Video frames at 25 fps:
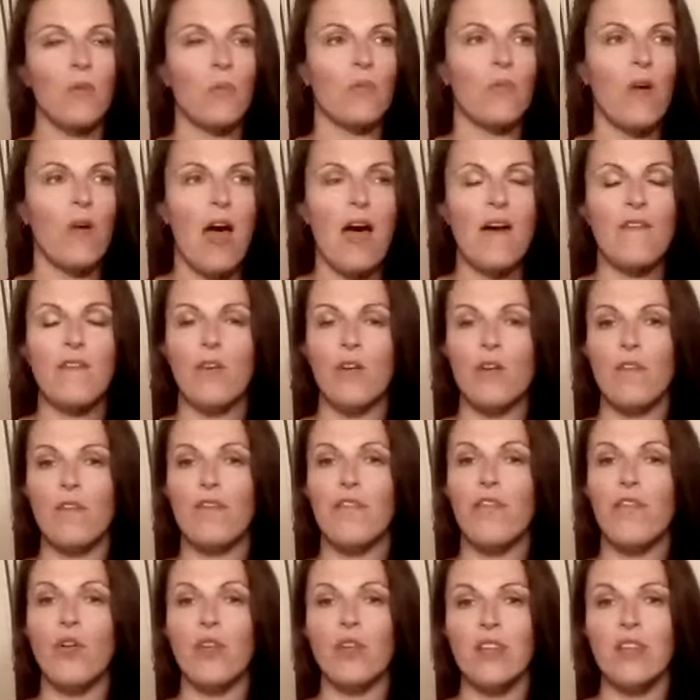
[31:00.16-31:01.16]
ever
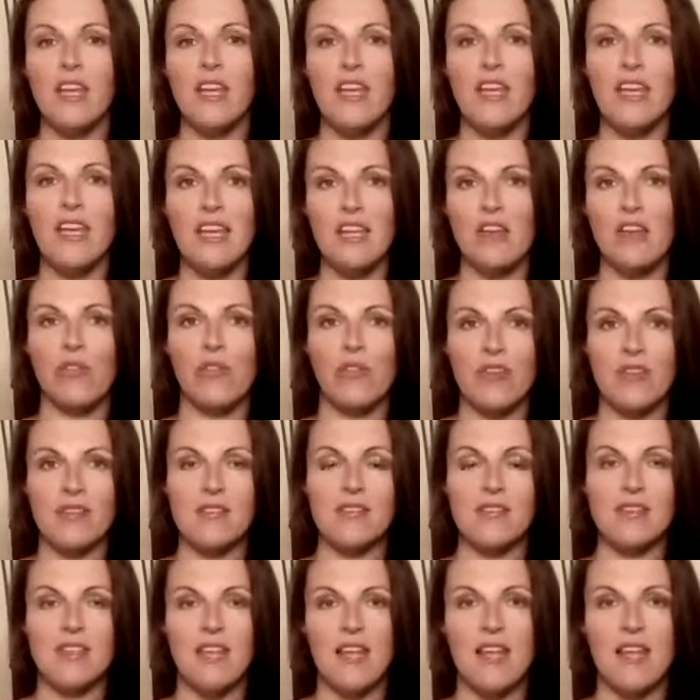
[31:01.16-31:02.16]
fully heal
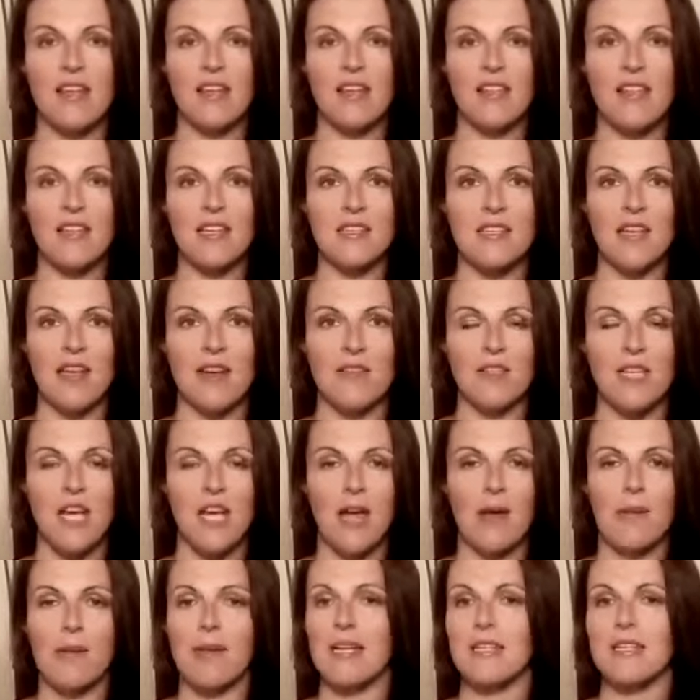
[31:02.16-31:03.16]
this thing in this
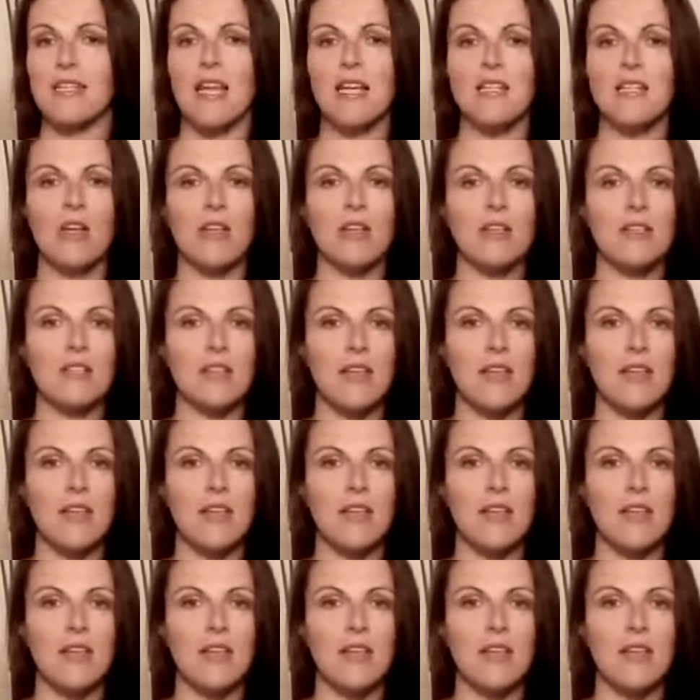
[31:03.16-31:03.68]
lifetime, and it takes all these